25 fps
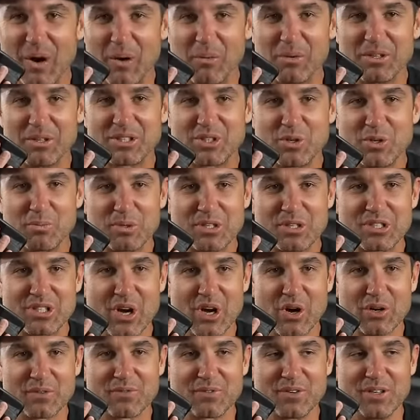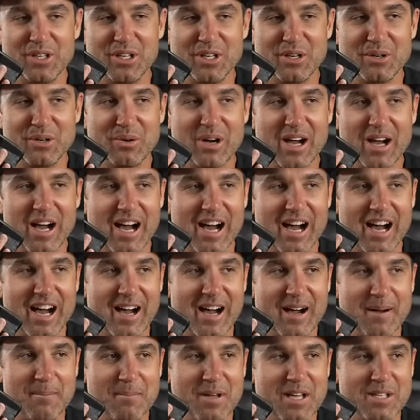well, we're super stoked for you.
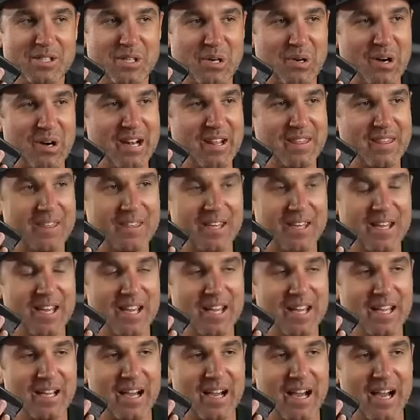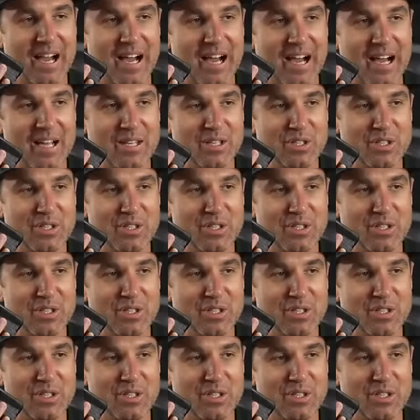Um, is there anything uh,